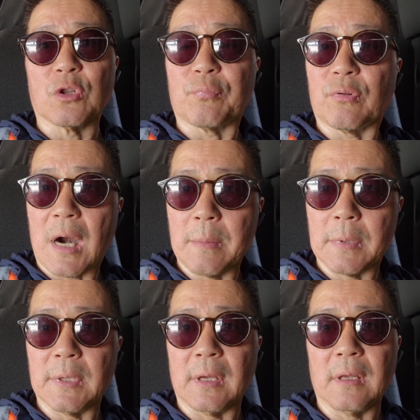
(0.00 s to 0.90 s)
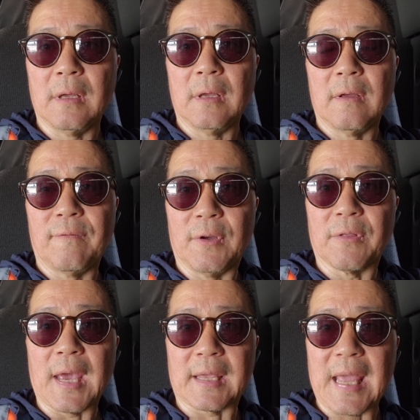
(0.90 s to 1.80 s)
probably fill
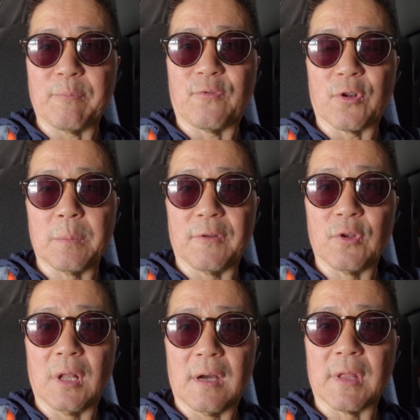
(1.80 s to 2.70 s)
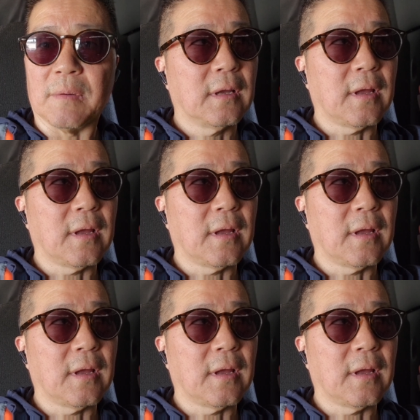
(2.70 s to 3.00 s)
that gap for them if you love them,